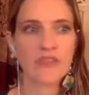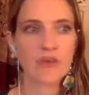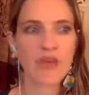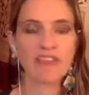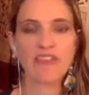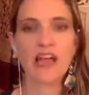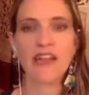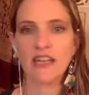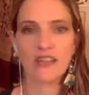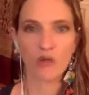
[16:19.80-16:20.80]
haven't done
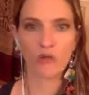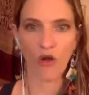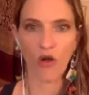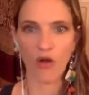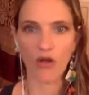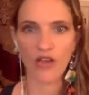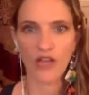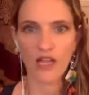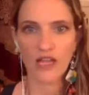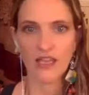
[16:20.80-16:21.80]
anything wrong.
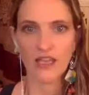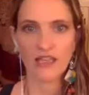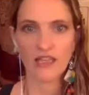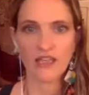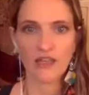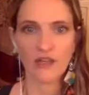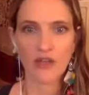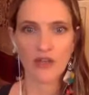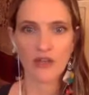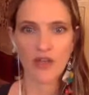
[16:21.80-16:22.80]

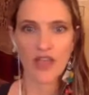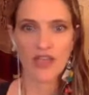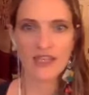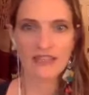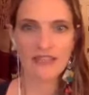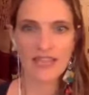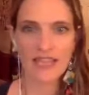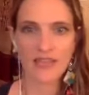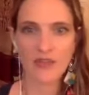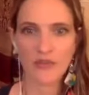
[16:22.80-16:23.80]
You're not
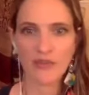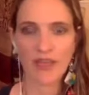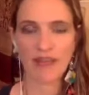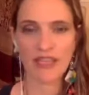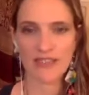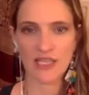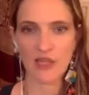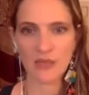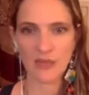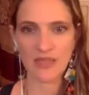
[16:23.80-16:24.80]
like failing as a
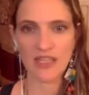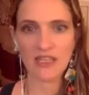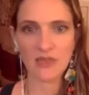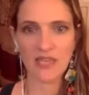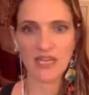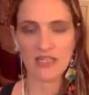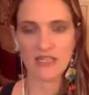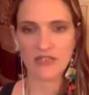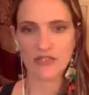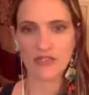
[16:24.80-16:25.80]
human being
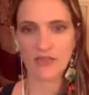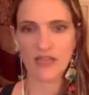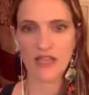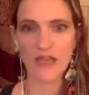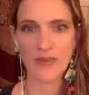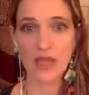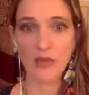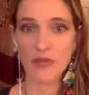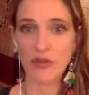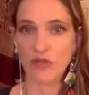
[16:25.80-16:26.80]
because there's something coming
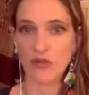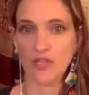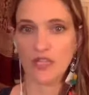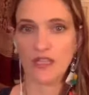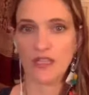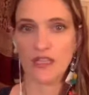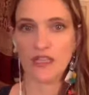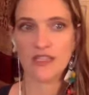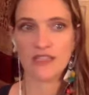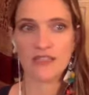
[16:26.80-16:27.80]
up for you that
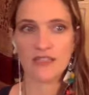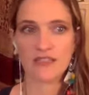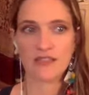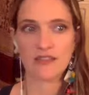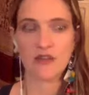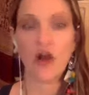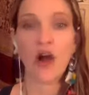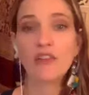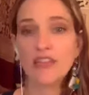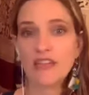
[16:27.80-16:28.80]
is
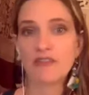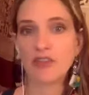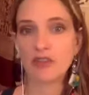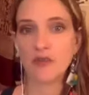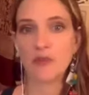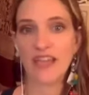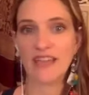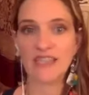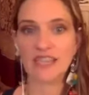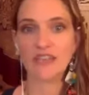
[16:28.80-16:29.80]
calling for you to pay
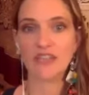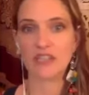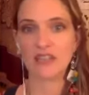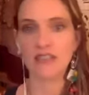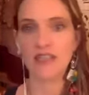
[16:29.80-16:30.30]
attention.